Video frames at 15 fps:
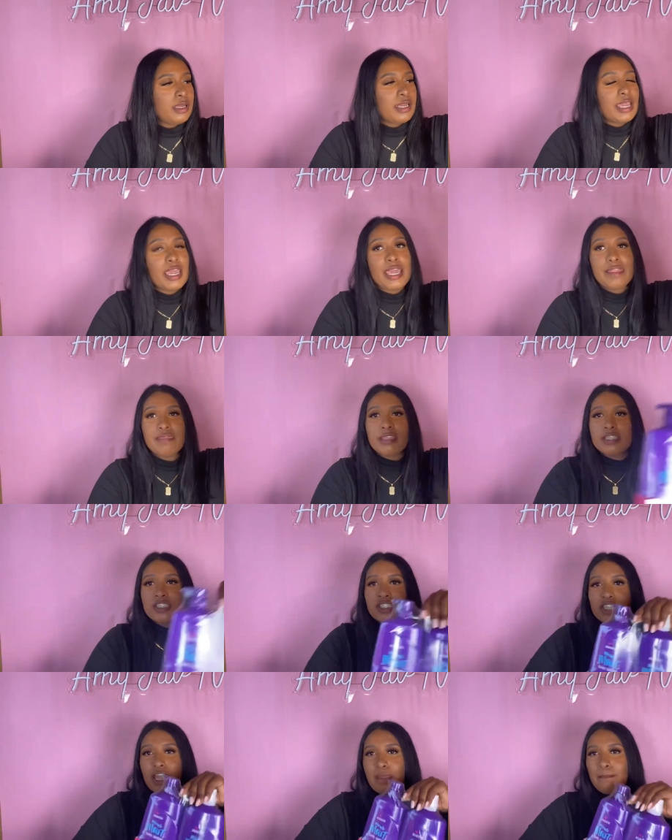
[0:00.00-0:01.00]
And the
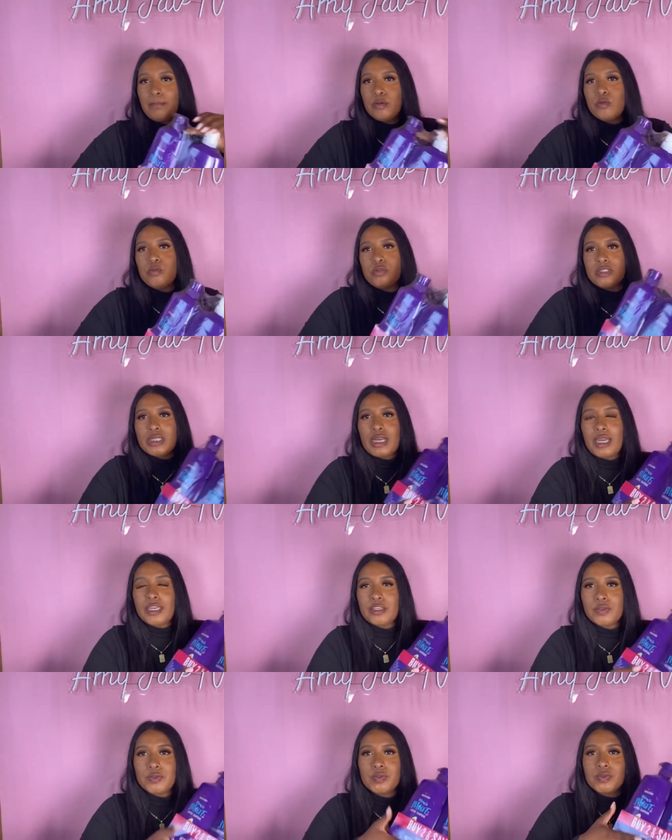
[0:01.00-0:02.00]
shampoos that I
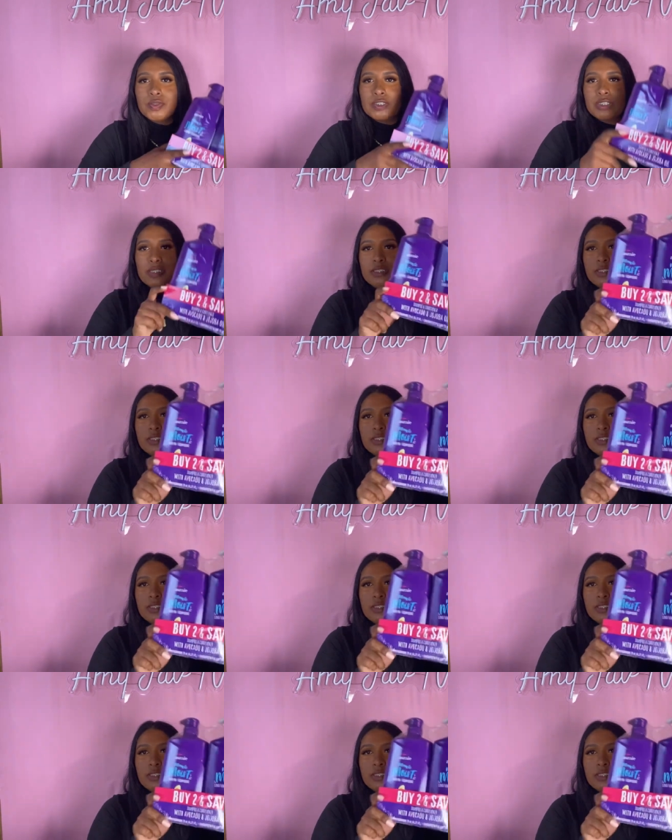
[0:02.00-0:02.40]
use is